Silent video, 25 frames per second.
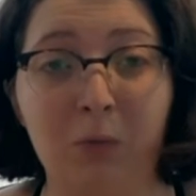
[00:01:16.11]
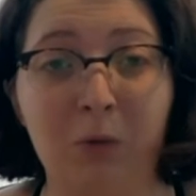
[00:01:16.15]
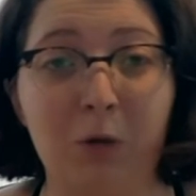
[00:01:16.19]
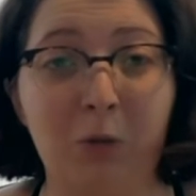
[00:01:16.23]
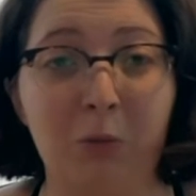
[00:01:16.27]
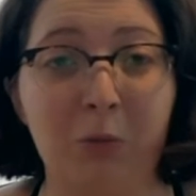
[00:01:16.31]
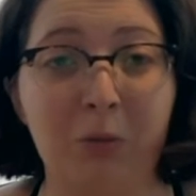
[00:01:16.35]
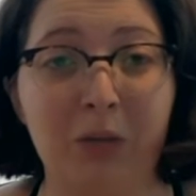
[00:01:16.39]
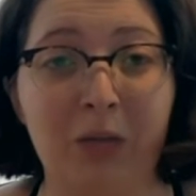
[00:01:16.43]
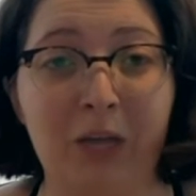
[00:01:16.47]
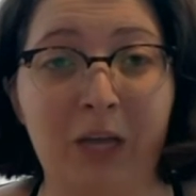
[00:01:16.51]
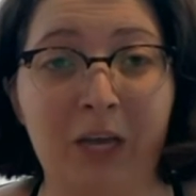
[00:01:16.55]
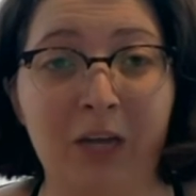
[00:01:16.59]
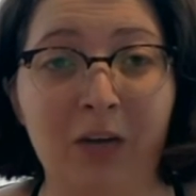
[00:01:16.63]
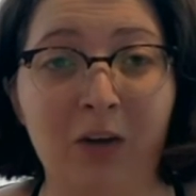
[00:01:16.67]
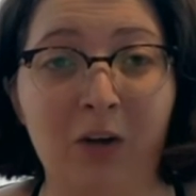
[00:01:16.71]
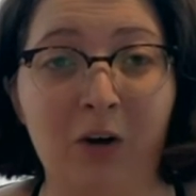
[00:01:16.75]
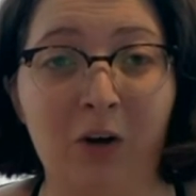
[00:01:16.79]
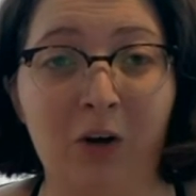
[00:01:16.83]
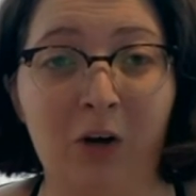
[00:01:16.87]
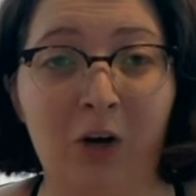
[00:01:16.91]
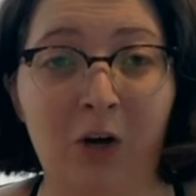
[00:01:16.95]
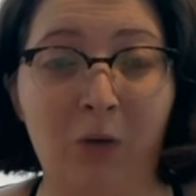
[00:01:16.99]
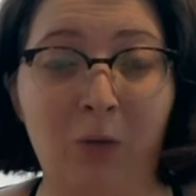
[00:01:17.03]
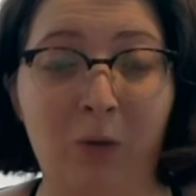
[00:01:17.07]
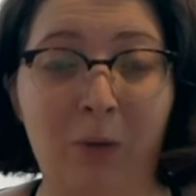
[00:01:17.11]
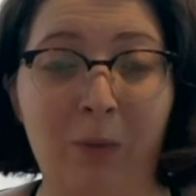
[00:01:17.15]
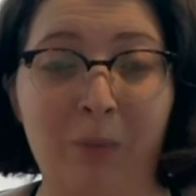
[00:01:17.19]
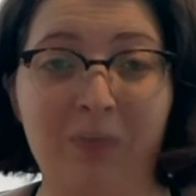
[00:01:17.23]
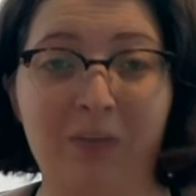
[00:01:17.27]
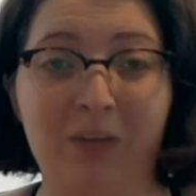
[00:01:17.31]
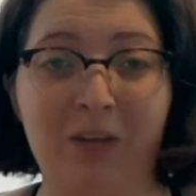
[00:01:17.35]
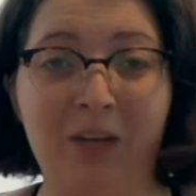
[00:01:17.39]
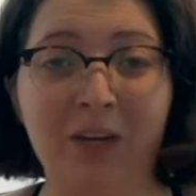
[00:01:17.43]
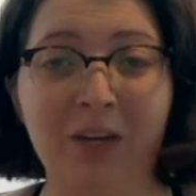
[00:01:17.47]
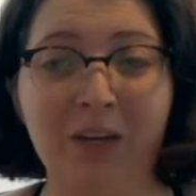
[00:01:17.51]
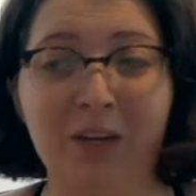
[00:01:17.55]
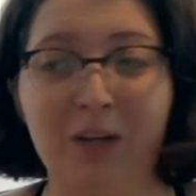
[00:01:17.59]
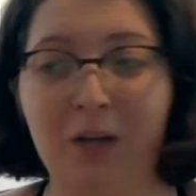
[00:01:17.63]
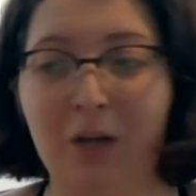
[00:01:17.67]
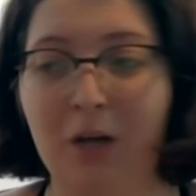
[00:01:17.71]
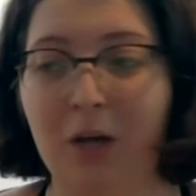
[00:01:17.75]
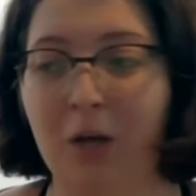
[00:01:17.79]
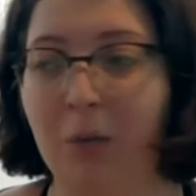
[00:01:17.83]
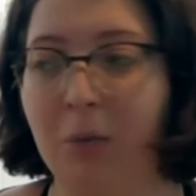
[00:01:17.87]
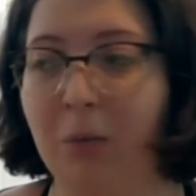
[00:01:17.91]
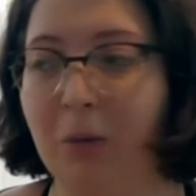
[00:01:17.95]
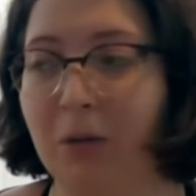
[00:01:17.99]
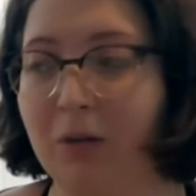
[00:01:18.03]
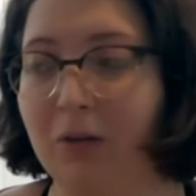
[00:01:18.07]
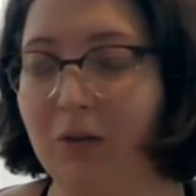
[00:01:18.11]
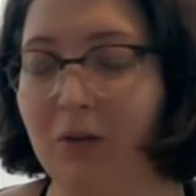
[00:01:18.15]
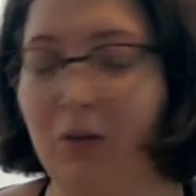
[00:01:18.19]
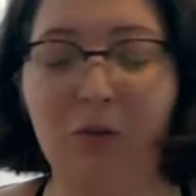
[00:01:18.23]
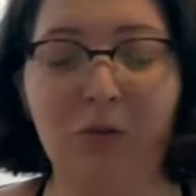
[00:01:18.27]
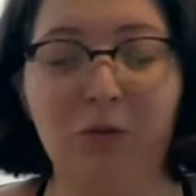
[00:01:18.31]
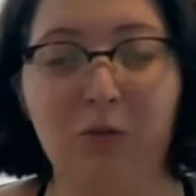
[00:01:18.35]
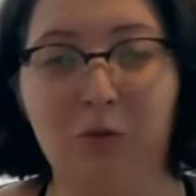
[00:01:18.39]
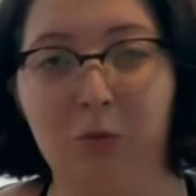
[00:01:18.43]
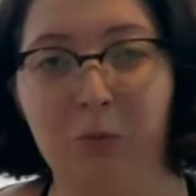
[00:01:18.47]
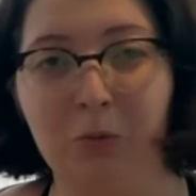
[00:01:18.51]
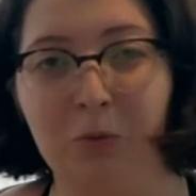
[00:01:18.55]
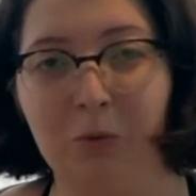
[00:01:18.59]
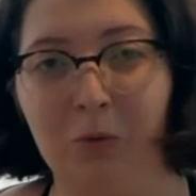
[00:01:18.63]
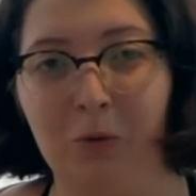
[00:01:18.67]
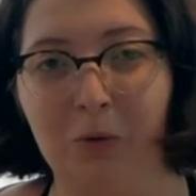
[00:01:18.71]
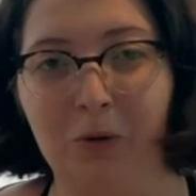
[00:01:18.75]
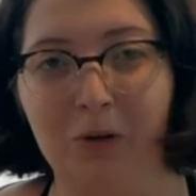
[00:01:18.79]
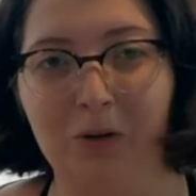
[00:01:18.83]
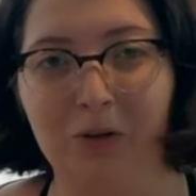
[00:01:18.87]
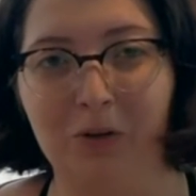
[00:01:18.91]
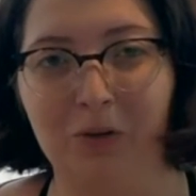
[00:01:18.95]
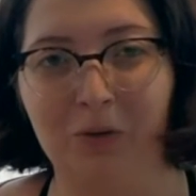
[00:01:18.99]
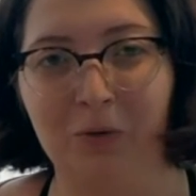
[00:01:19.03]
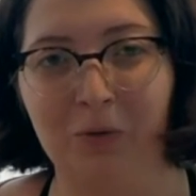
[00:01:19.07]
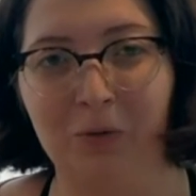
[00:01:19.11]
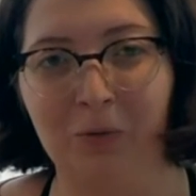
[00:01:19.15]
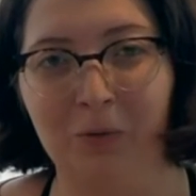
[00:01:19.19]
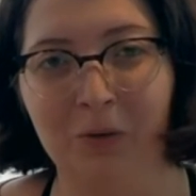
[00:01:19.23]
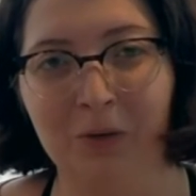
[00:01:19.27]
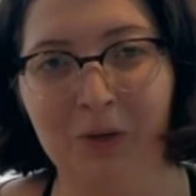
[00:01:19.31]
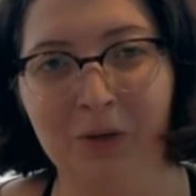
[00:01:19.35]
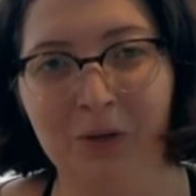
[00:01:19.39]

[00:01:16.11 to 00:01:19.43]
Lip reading: Well Played, on our website, but it's also a ploy to